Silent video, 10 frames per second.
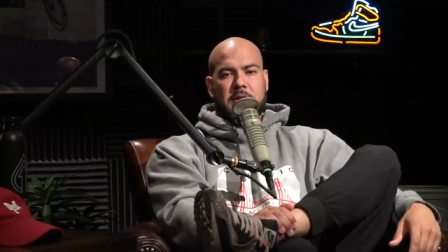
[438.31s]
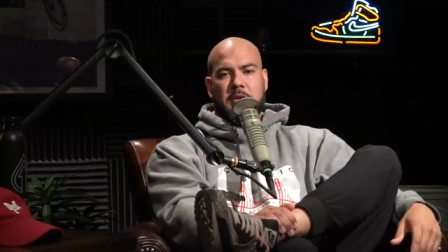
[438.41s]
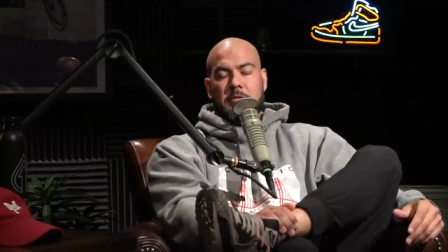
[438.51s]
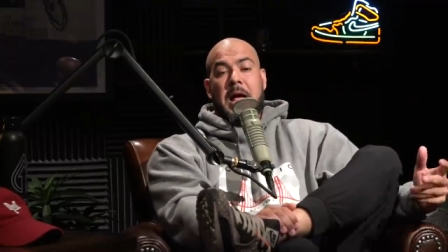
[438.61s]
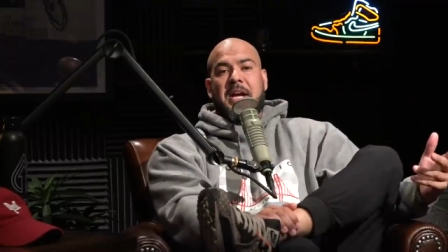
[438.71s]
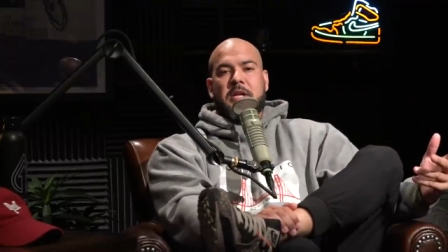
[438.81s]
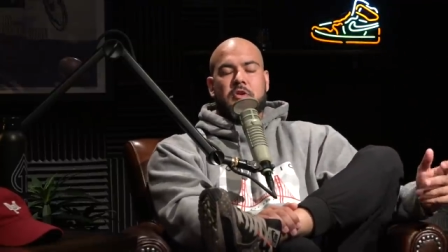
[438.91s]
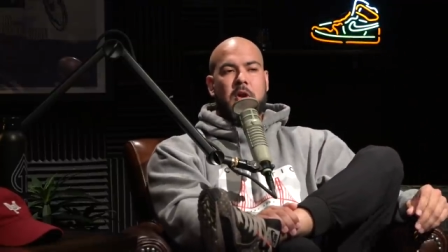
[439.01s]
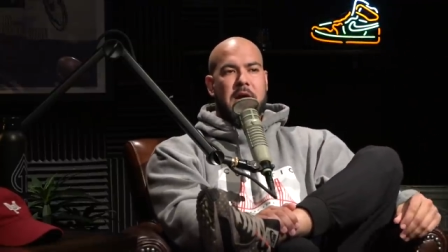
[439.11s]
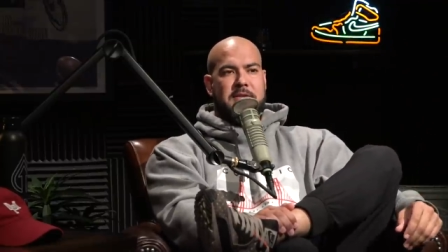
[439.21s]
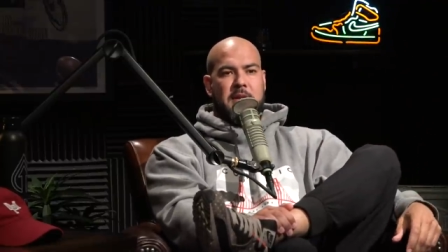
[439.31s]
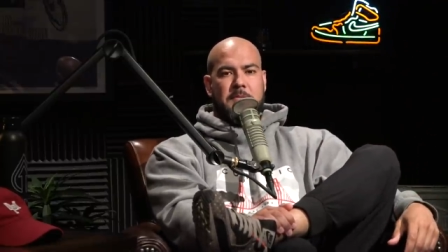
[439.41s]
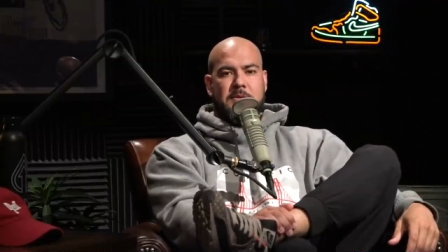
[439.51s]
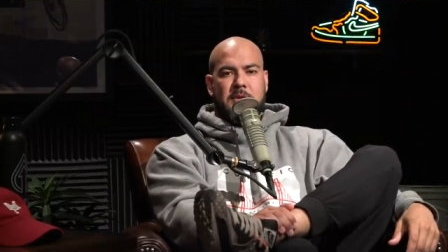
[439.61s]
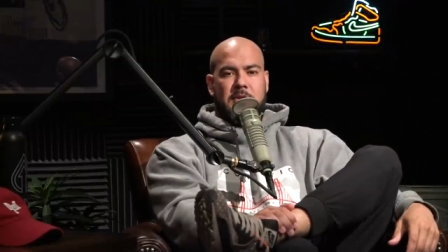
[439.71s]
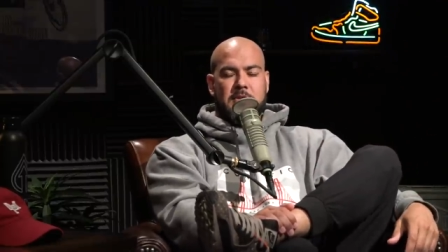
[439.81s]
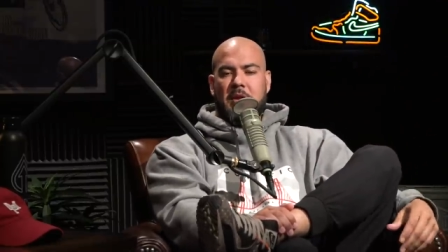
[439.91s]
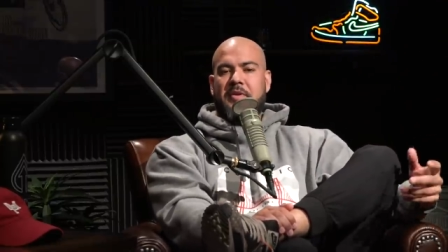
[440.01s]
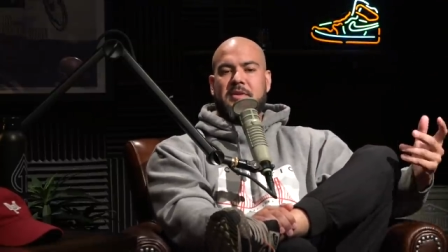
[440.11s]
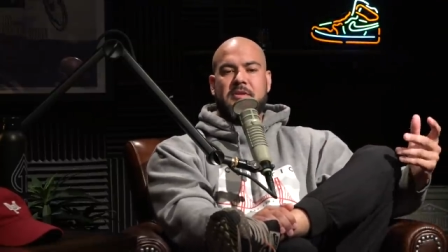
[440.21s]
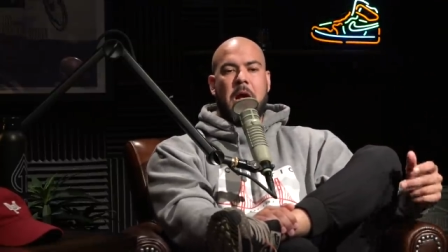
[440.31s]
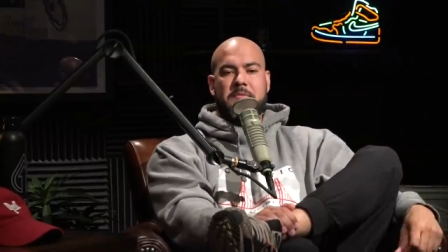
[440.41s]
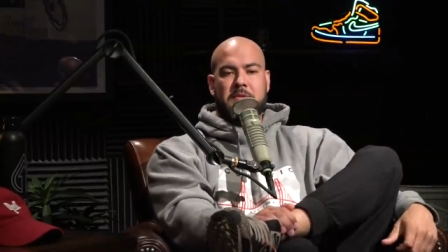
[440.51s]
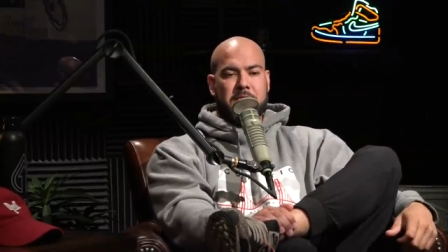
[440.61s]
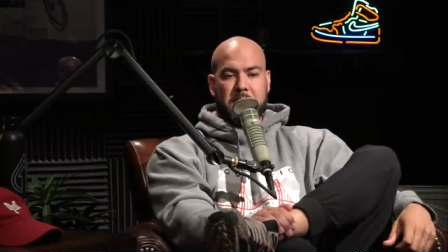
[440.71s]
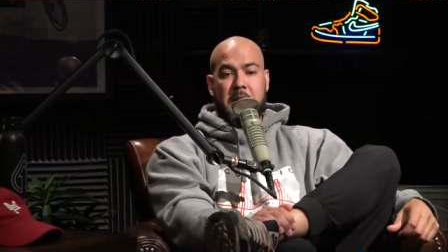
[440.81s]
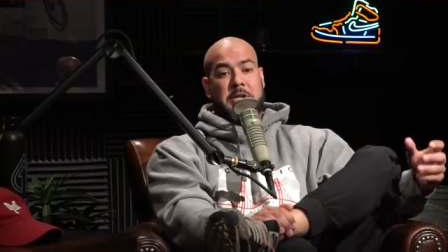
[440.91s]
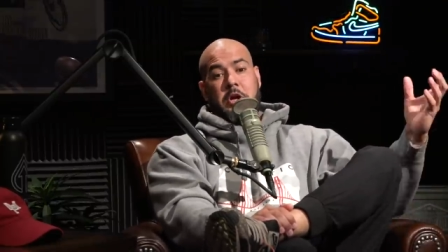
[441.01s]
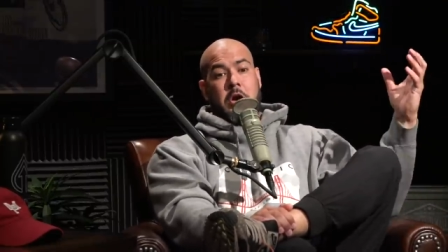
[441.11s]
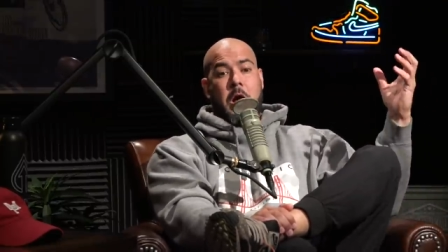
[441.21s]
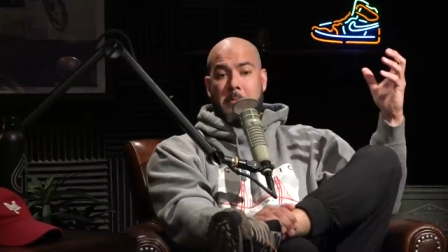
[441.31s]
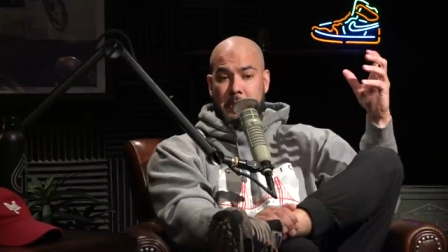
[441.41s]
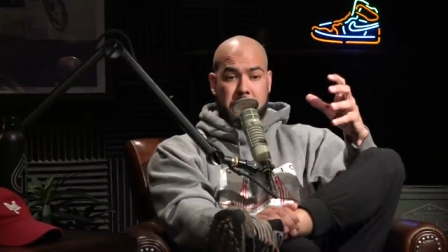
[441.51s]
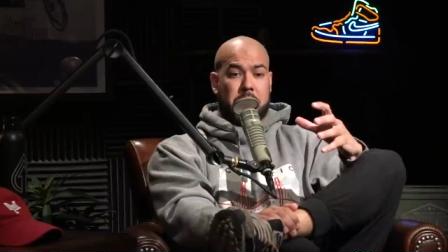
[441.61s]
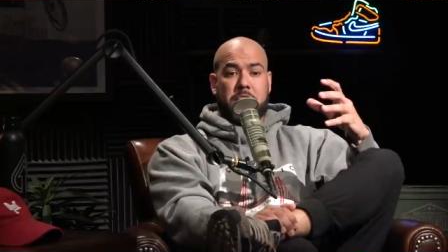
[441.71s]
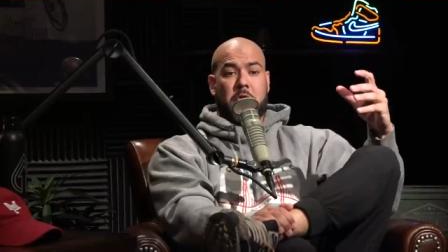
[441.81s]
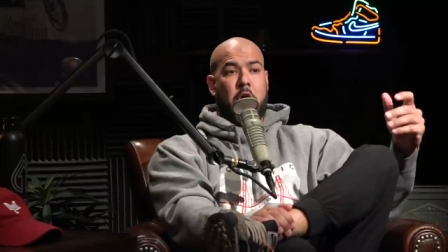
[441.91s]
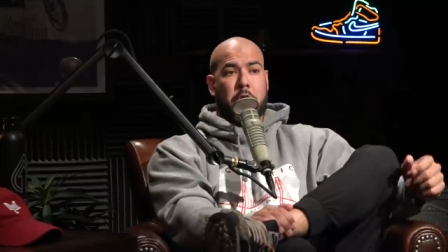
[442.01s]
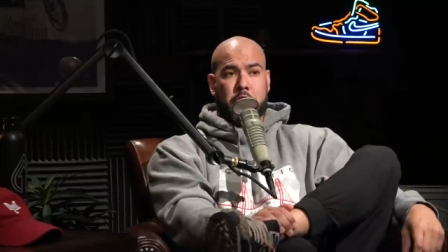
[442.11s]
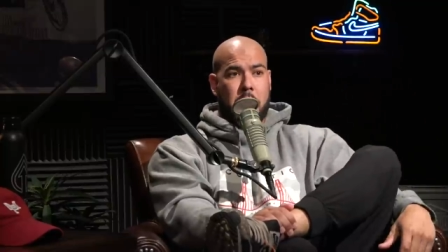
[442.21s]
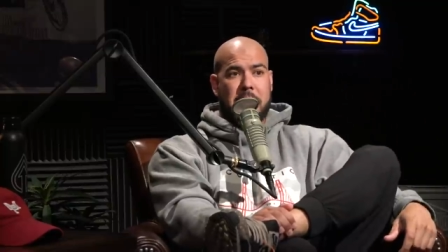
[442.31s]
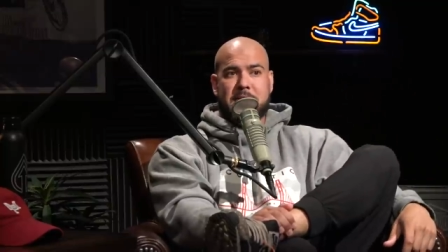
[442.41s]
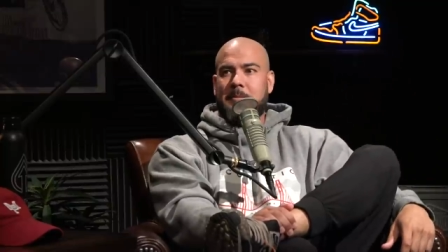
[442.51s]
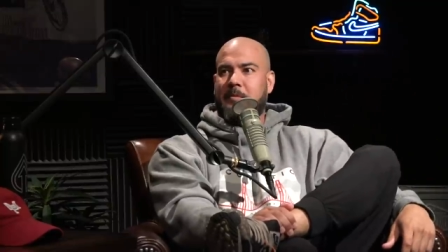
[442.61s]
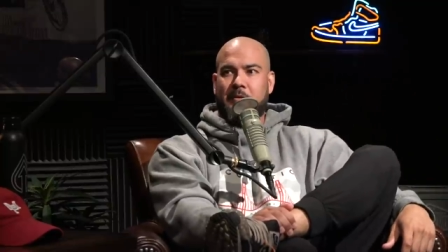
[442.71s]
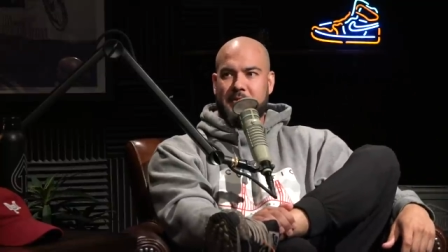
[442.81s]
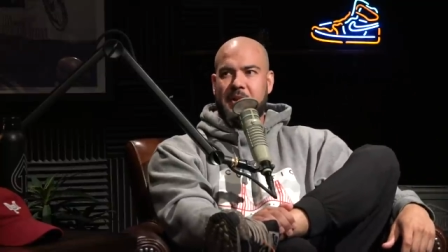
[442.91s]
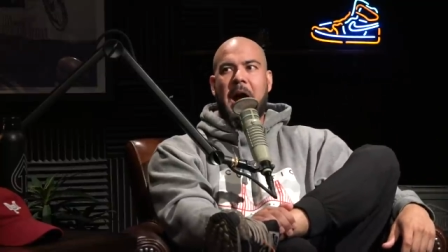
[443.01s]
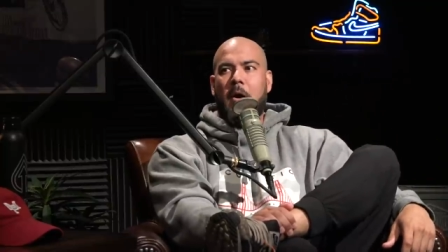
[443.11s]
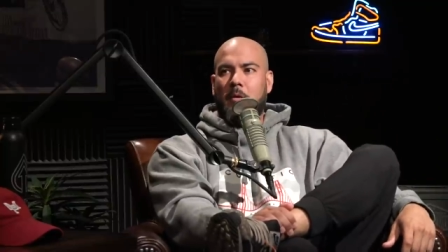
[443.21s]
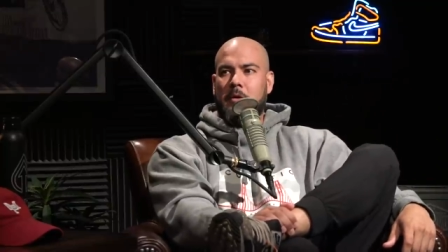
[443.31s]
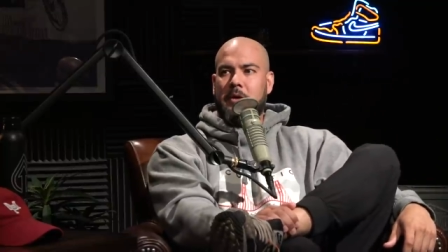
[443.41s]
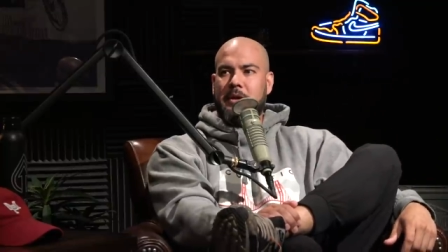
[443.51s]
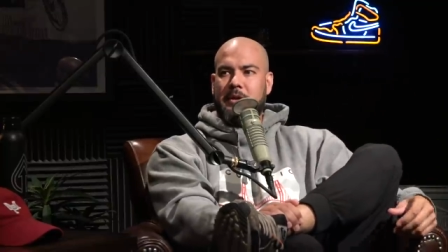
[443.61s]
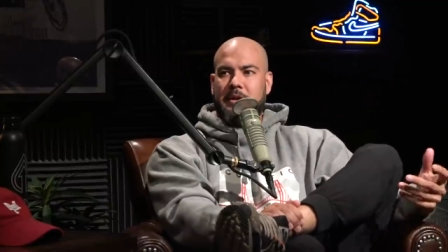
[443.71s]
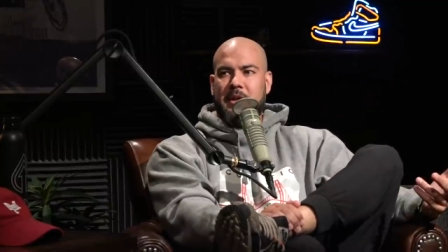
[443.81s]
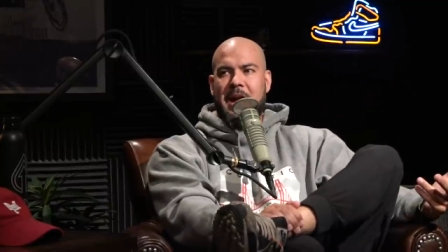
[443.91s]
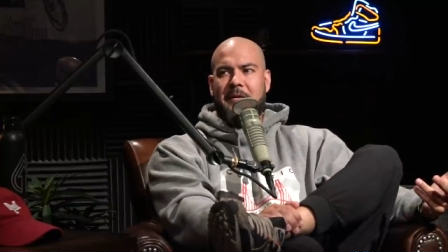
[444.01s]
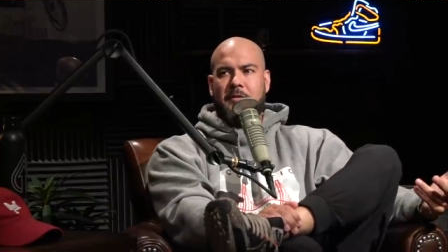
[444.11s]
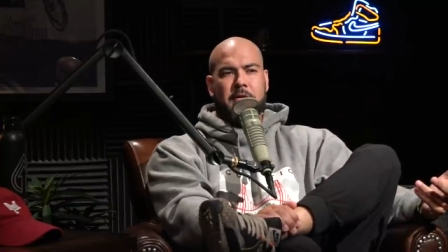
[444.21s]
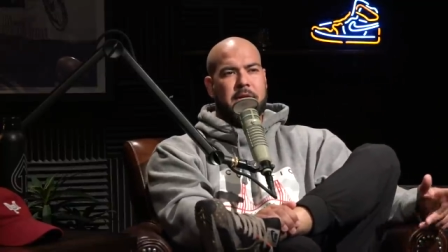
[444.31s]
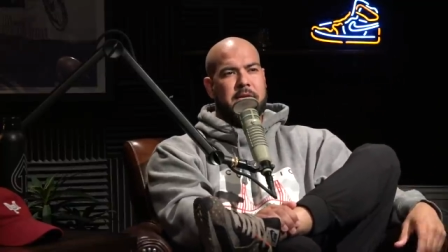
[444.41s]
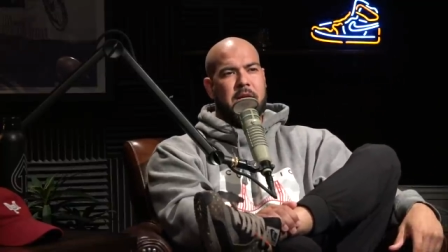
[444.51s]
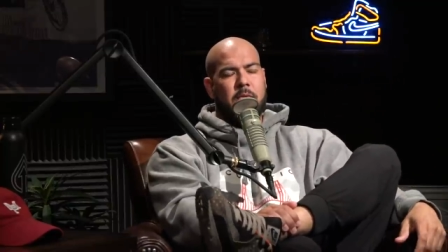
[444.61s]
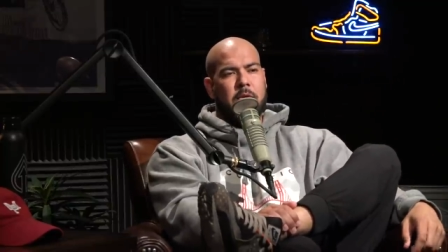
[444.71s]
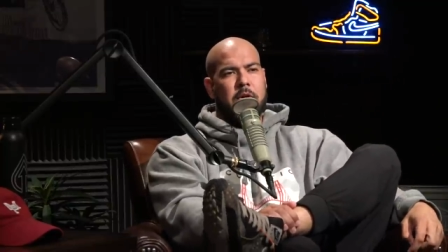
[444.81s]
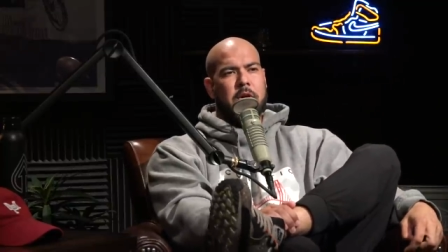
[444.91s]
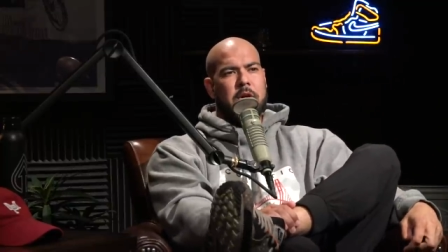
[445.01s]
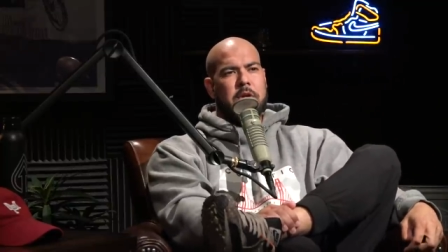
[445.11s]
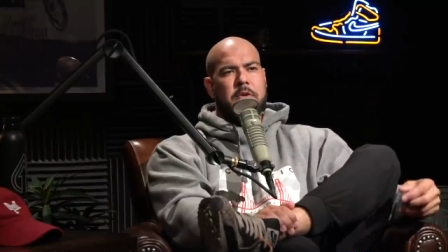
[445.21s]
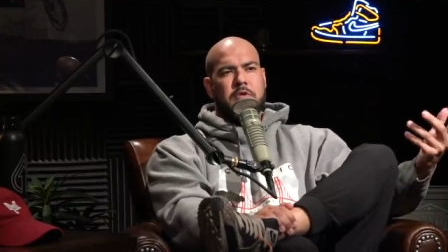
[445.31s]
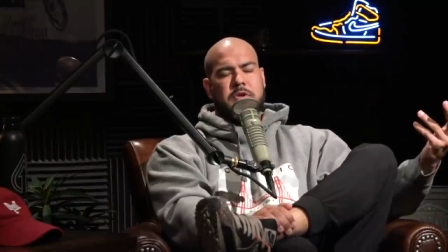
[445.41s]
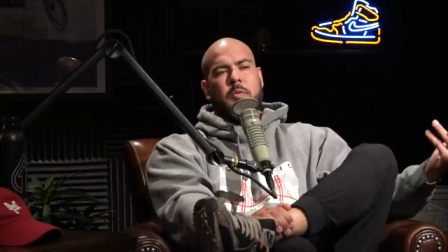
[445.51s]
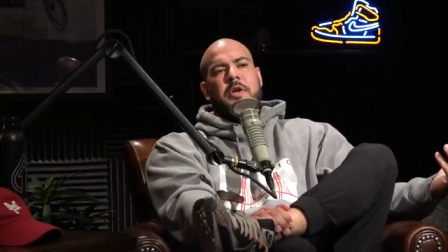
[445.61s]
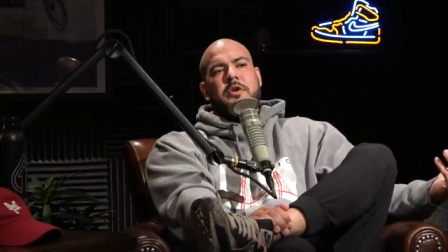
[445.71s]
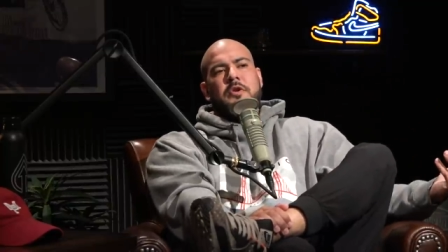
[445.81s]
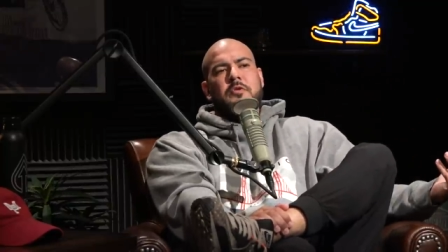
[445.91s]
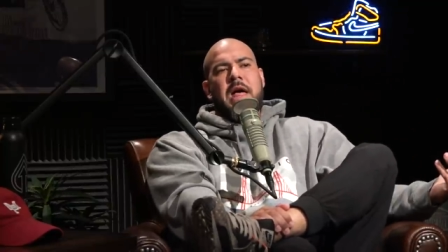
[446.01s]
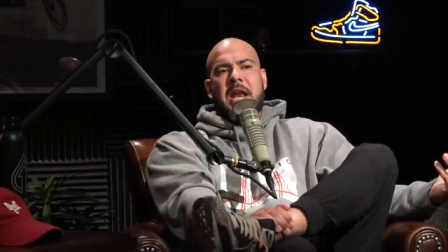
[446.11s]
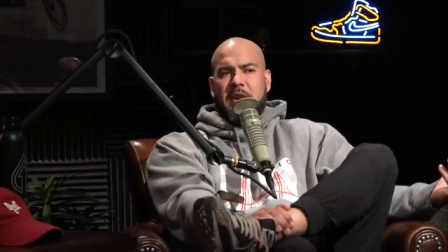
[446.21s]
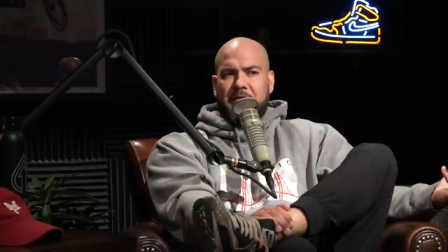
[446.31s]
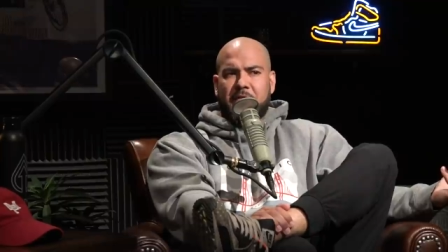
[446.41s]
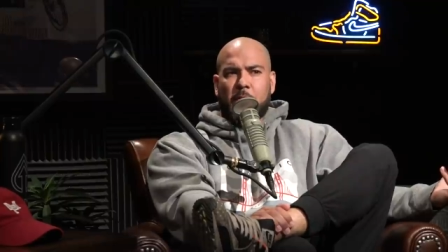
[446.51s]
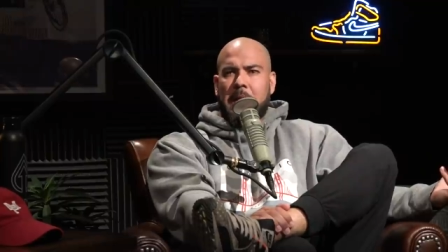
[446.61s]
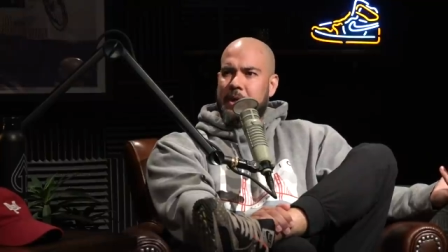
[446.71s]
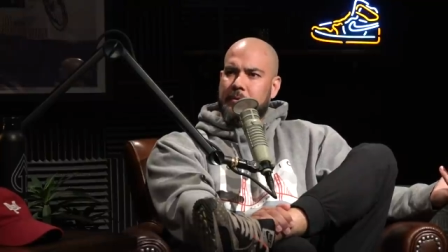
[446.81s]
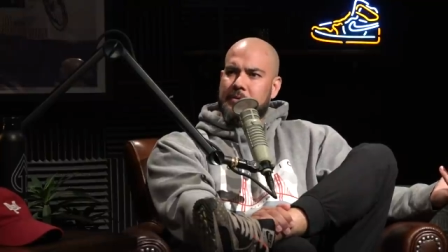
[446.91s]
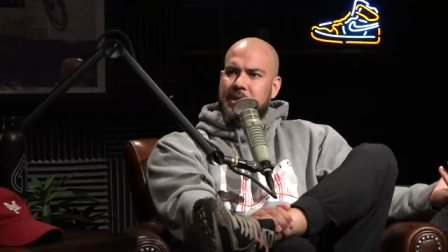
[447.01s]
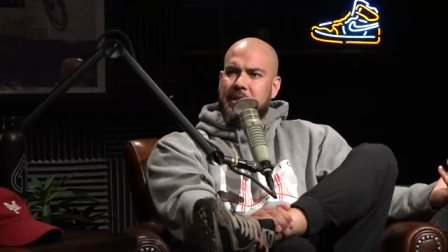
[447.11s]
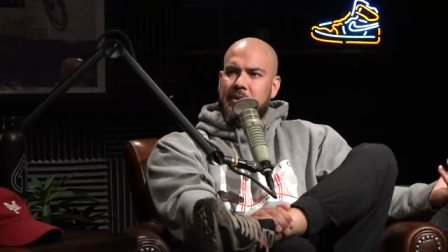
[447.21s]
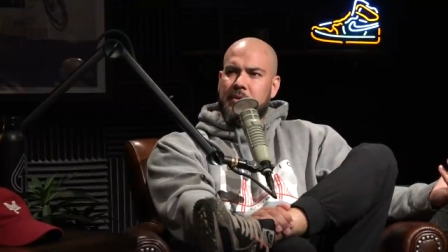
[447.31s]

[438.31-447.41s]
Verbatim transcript: you know, lagging triceps, nothing stops me from like, I'm going to do all triceps for this hour and get after it like that, where you just wouldn't do that in a full body routine.